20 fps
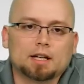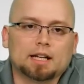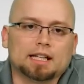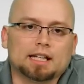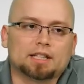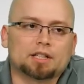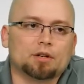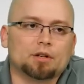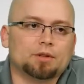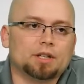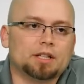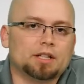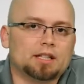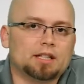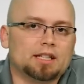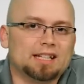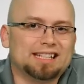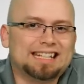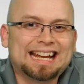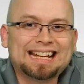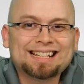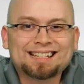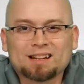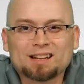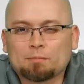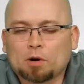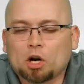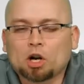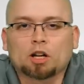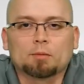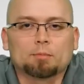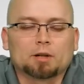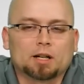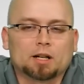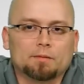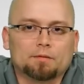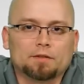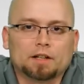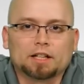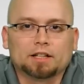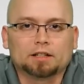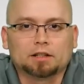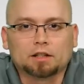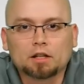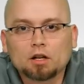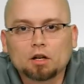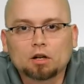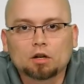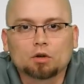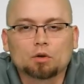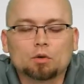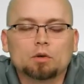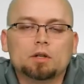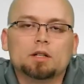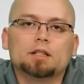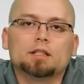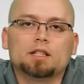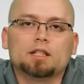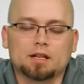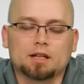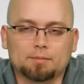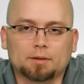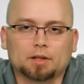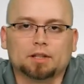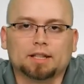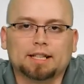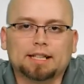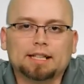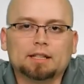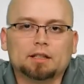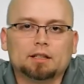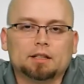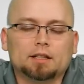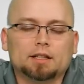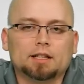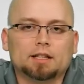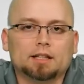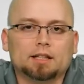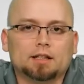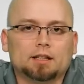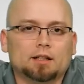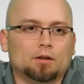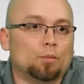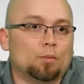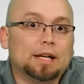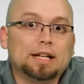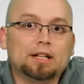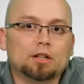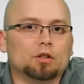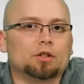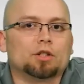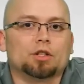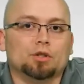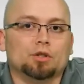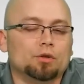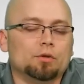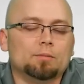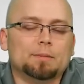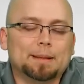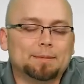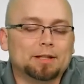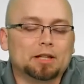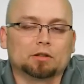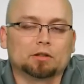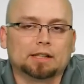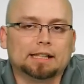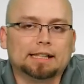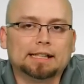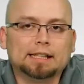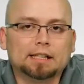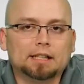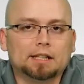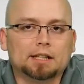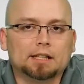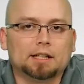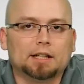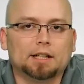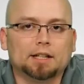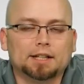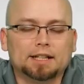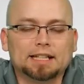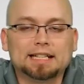And so the days on market become very low, typically, a week or 2, maybe 3 on these